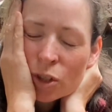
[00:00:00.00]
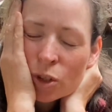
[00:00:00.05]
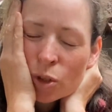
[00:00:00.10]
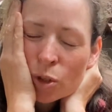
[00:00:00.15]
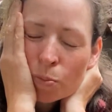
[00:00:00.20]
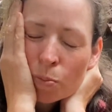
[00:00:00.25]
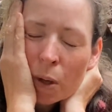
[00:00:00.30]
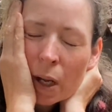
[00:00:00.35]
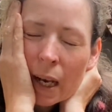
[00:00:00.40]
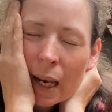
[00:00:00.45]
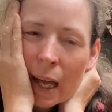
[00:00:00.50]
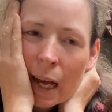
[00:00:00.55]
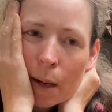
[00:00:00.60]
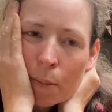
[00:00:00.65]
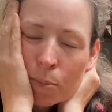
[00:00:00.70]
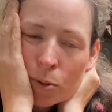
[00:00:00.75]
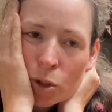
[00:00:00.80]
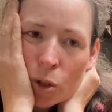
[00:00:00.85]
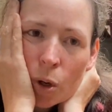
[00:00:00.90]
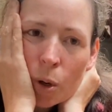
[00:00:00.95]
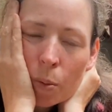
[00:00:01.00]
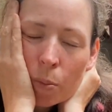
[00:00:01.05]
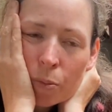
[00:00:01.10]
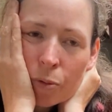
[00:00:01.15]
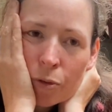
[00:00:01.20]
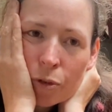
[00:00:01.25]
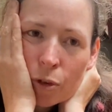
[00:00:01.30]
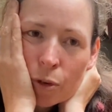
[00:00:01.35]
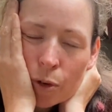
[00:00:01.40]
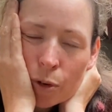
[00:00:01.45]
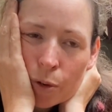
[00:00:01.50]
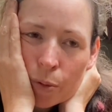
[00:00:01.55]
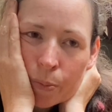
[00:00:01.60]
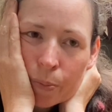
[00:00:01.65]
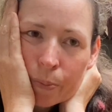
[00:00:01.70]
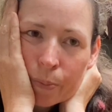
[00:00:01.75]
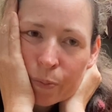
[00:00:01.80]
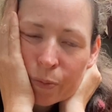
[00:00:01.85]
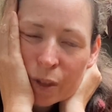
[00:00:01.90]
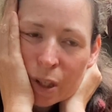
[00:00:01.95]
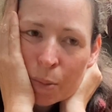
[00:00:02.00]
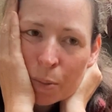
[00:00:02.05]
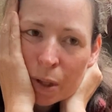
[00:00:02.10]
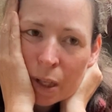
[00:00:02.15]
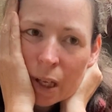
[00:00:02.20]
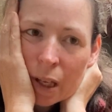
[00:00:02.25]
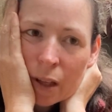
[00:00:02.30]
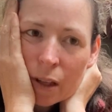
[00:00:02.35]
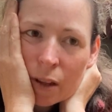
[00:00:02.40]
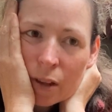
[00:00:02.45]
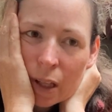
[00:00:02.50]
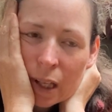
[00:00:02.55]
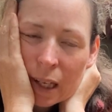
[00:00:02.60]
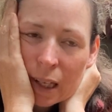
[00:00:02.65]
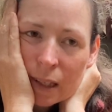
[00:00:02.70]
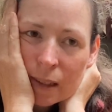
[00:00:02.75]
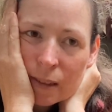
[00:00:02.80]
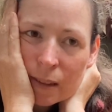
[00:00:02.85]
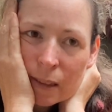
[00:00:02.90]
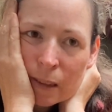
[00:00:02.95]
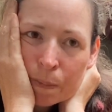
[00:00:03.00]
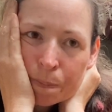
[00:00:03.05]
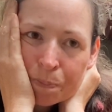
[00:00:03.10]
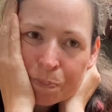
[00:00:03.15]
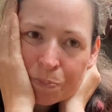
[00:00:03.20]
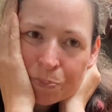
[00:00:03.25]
my laptop for some of the other things,